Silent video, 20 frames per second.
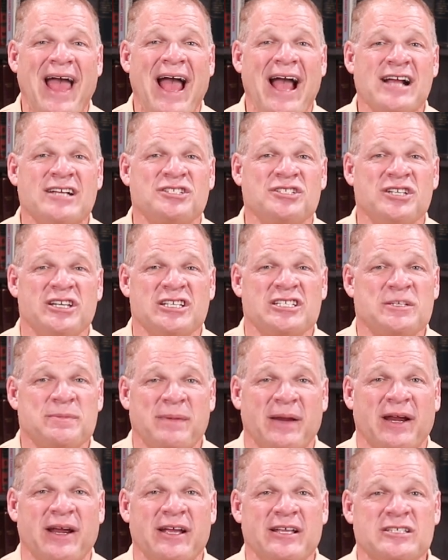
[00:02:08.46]
action
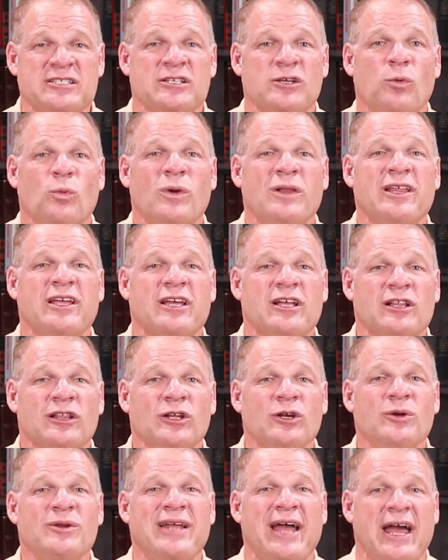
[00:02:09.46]
experience will
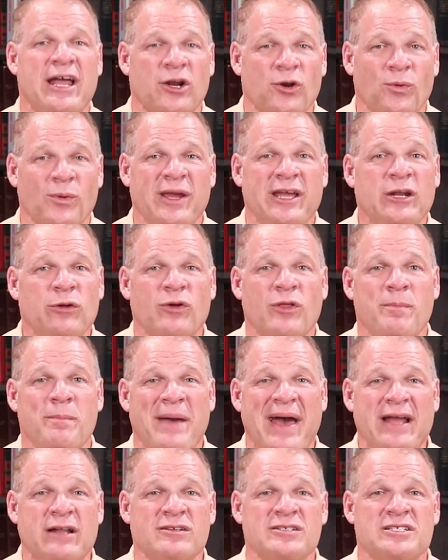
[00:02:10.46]
include an arena with
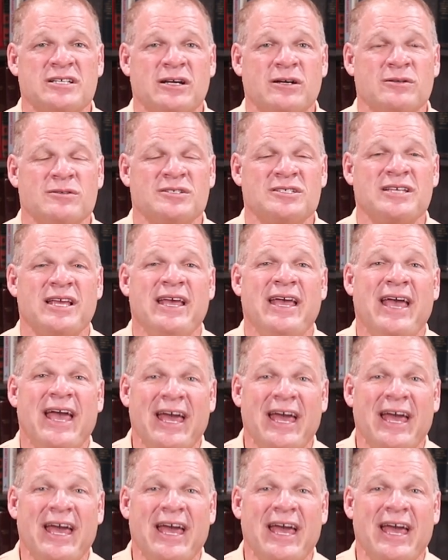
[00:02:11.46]
battle zones,